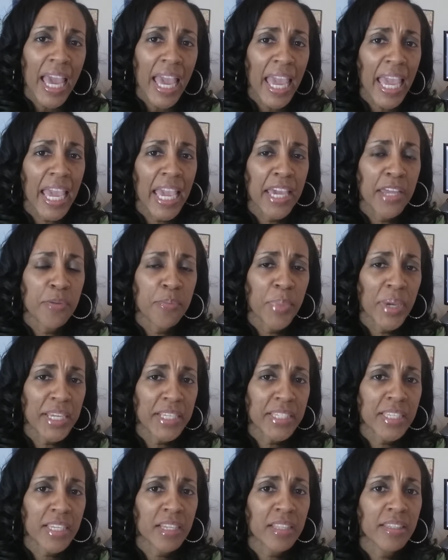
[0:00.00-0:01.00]
and
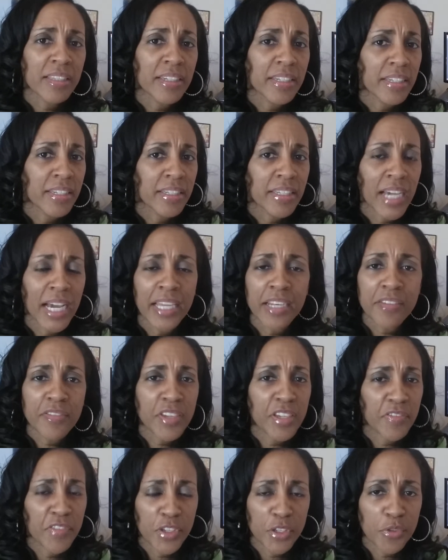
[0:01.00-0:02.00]
basically kind of
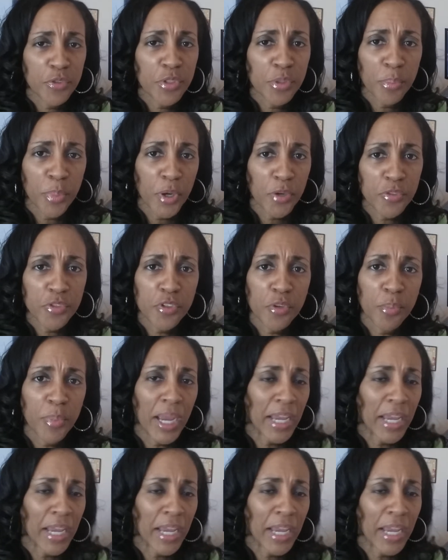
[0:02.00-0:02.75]
giving you some personal